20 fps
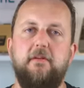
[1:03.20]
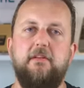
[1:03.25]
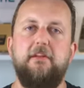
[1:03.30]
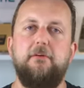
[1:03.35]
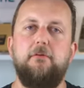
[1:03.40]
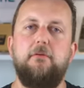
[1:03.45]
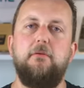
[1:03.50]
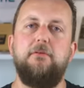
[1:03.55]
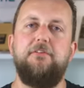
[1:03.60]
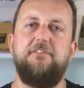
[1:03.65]
the
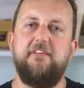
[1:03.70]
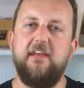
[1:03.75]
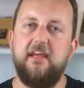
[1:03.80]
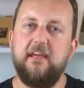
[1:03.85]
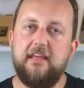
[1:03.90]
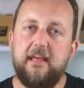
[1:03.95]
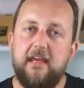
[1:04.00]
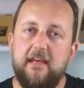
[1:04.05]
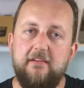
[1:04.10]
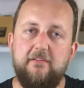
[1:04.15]
literal
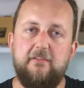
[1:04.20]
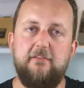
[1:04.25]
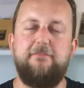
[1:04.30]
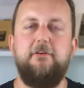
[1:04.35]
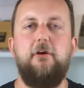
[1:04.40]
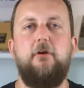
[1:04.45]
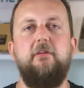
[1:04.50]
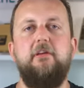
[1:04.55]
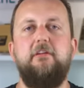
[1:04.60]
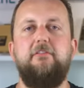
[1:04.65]
decades of
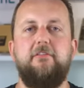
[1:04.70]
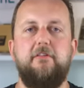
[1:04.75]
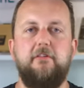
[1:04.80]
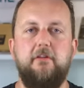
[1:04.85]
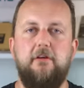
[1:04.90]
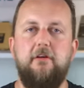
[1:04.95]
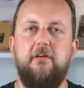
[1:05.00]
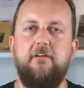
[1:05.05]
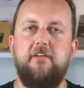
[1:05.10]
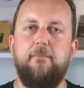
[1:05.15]
knowledge
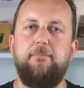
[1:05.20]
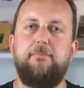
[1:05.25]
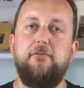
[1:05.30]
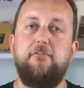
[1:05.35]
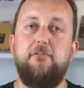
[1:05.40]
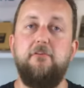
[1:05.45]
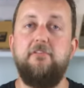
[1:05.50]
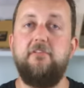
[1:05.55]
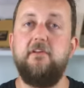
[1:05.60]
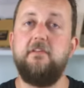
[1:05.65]
learned in
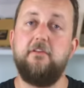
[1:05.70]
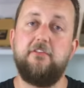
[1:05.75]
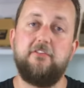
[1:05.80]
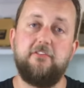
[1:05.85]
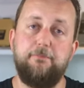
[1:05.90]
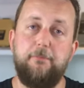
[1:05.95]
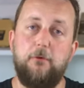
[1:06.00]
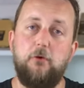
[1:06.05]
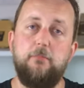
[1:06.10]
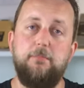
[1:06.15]
producing the
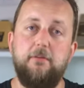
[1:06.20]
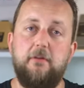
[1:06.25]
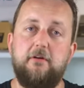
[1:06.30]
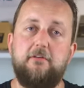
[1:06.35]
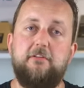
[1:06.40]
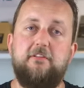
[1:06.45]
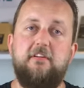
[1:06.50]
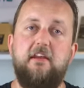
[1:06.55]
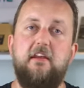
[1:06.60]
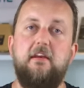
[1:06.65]
small
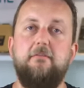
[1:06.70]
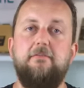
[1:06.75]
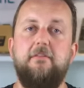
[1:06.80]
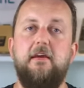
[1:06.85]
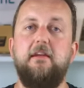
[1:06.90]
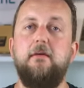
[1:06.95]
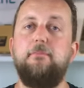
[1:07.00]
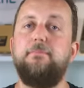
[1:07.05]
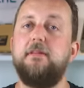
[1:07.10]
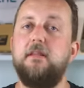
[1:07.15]
block Chev
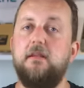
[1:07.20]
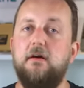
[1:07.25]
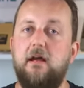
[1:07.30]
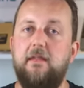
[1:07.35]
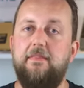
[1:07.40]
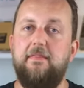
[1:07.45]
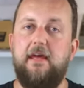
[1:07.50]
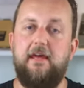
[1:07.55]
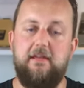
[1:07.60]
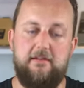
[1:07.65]
and
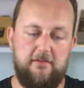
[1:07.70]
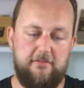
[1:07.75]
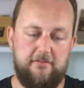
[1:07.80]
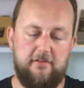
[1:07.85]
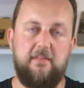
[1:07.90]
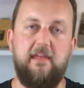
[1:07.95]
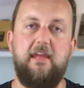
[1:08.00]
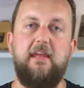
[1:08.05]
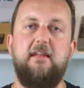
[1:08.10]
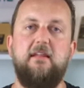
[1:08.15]
applied that
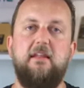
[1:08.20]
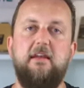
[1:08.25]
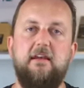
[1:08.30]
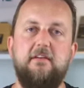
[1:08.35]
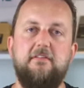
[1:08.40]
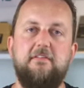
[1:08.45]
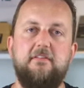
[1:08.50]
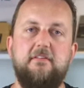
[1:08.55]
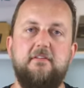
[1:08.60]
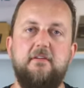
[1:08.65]
to the
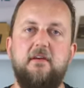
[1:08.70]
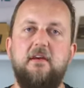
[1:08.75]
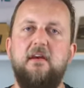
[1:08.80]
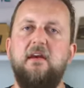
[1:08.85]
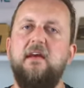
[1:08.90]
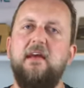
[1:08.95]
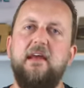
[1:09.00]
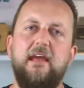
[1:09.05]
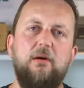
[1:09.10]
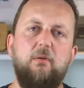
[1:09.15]
LS.
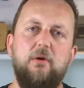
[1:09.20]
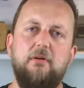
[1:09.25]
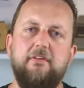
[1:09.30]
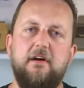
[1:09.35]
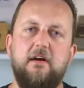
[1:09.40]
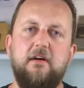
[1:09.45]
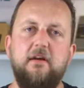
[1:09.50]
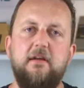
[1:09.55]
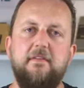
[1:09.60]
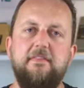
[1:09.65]

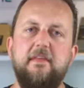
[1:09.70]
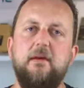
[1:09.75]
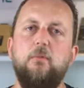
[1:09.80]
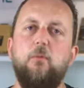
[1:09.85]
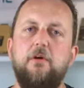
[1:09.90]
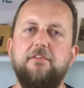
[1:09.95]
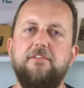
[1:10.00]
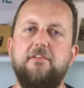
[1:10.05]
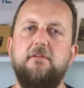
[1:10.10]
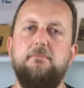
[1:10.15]
However, there
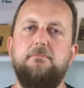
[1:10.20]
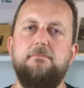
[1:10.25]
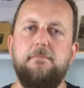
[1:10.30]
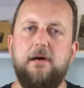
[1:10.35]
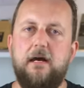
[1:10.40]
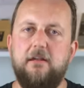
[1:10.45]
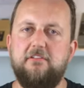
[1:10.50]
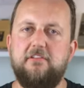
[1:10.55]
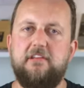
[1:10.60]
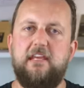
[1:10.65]
wasn't
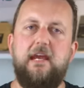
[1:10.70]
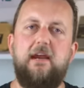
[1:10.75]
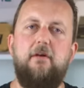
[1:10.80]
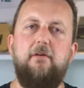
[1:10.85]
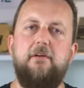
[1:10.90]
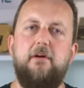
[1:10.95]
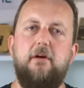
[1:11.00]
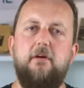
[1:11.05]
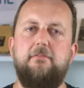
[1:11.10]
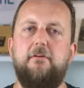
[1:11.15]
much
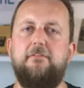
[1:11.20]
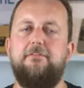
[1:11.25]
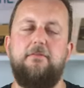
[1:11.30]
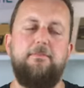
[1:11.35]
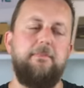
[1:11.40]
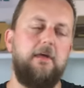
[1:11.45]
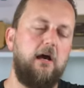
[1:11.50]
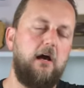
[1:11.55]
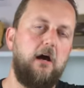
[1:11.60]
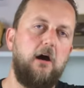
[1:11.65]
carried over
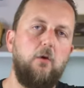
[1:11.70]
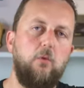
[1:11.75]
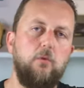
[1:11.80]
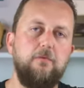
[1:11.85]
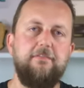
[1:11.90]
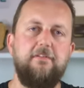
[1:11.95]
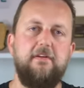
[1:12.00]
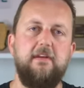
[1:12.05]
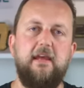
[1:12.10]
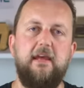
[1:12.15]
from the
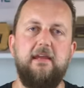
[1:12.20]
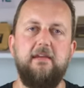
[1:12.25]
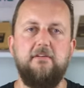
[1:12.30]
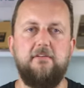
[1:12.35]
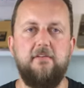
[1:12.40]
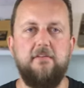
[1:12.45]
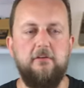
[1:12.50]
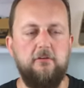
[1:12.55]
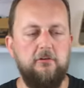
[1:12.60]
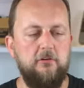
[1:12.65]
old V8 to the